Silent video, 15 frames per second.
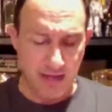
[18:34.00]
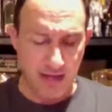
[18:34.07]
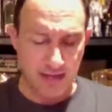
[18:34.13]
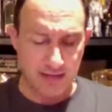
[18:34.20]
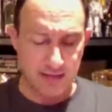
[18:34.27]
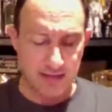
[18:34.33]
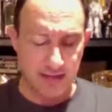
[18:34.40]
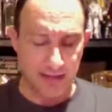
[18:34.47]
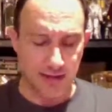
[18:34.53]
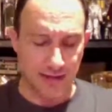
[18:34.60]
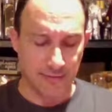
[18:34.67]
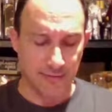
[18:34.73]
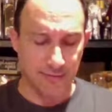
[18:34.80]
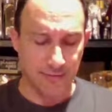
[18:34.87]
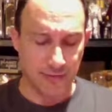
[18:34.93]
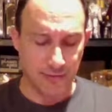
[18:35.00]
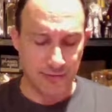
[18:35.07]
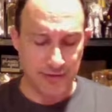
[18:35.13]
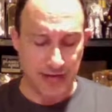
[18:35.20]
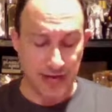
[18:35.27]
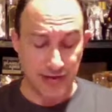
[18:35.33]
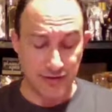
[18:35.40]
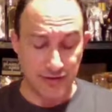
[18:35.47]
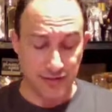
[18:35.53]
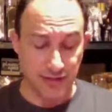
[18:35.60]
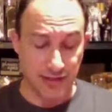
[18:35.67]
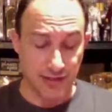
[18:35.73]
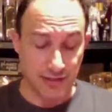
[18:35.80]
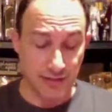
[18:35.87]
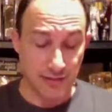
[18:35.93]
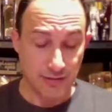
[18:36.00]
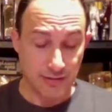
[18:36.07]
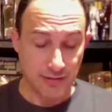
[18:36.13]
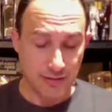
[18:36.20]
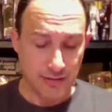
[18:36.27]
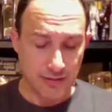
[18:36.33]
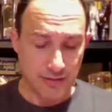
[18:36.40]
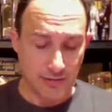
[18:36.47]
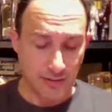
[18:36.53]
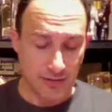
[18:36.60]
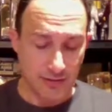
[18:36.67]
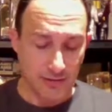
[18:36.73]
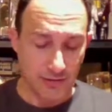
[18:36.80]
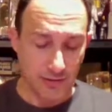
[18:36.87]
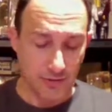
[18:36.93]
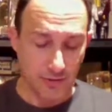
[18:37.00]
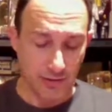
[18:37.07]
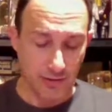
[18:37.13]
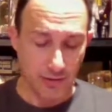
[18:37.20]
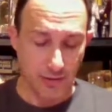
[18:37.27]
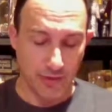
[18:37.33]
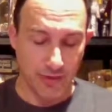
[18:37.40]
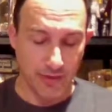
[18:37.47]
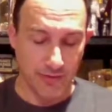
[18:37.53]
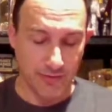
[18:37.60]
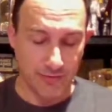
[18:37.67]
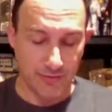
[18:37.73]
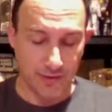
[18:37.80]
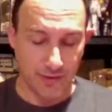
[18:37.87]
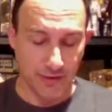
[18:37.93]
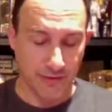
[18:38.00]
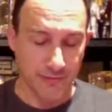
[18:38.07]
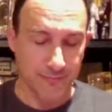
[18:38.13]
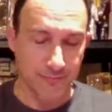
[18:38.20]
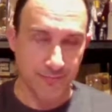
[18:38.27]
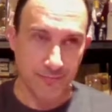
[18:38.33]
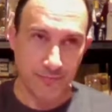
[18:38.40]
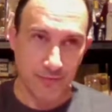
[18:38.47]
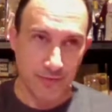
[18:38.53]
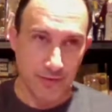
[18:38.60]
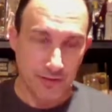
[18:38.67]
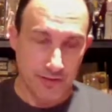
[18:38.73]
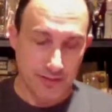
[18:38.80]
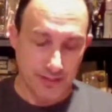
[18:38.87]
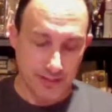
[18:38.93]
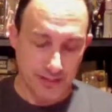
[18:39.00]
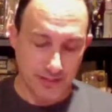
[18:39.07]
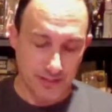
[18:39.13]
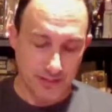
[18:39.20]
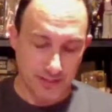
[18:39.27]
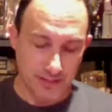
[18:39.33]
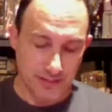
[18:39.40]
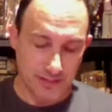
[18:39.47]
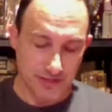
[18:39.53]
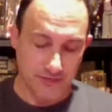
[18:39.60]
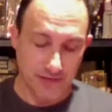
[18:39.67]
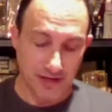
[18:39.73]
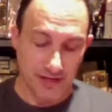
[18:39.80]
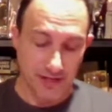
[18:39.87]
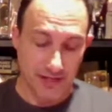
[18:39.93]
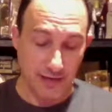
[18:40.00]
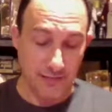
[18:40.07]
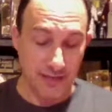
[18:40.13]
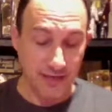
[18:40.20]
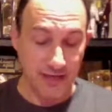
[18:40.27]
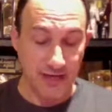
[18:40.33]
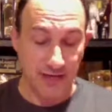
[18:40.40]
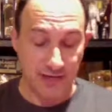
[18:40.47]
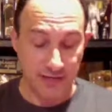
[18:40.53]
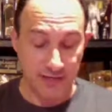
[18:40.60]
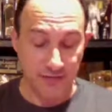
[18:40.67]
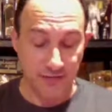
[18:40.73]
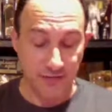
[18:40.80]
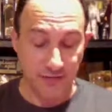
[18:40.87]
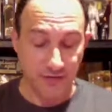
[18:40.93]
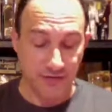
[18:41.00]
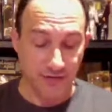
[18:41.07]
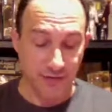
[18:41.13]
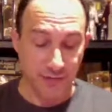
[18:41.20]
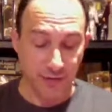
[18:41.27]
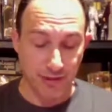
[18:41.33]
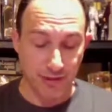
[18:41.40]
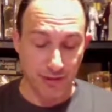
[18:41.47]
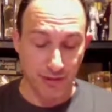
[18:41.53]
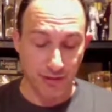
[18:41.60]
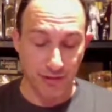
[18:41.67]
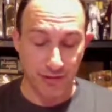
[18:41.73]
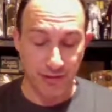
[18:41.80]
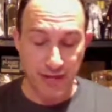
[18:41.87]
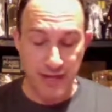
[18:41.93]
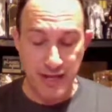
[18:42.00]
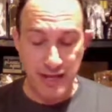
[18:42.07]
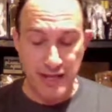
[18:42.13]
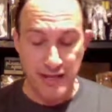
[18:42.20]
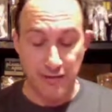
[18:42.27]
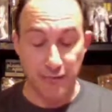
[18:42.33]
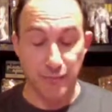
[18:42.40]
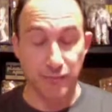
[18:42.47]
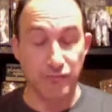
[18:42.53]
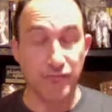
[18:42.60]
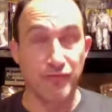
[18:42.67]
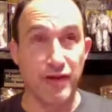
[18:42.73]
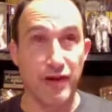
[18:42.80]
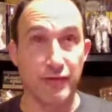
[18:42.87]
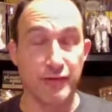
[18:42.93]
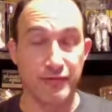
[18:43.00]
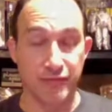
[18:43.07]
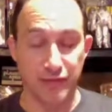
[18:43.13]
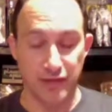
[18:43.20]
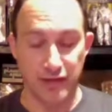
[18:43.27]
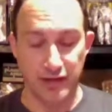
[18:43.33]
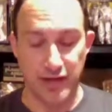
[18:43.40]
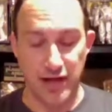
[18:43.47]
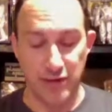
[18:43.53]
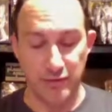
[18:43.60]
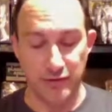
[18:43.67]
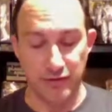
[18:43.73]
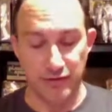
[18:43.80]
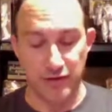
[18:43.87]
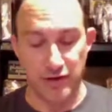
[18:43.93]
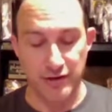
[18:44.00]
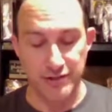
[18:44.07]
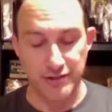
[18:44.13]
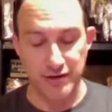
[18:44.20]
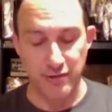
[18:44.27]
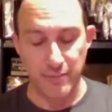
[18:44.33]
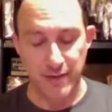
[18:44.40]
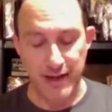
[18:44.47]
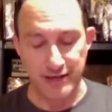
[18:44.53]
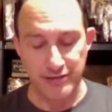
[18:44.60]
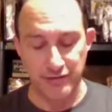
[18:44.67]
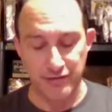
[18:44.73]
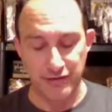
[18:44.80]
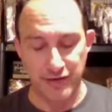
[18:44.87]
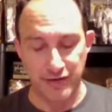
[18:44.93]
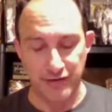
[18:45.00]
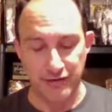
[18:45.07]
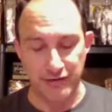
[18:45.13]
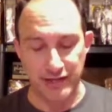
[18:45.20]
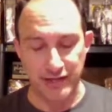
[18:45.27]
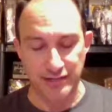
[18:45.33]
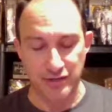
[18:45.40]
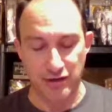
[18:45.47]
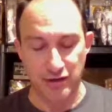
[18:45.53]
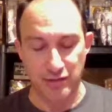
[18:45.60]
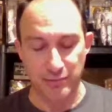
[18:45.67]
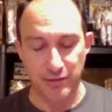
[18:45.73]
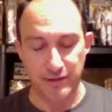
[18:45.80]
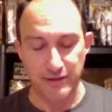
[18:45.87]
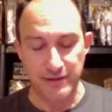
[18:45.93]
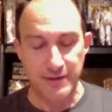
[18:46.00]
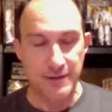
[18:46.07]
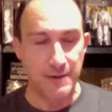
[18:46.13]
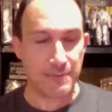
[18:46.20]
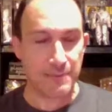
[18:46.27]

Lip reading: and it was actually quite cool to go in and see so much stuff knocked down. I mean, they knocked down some stuff pretty hard. They were very full on Hot Wheels cars. I know Max Overnighter and I talked a bit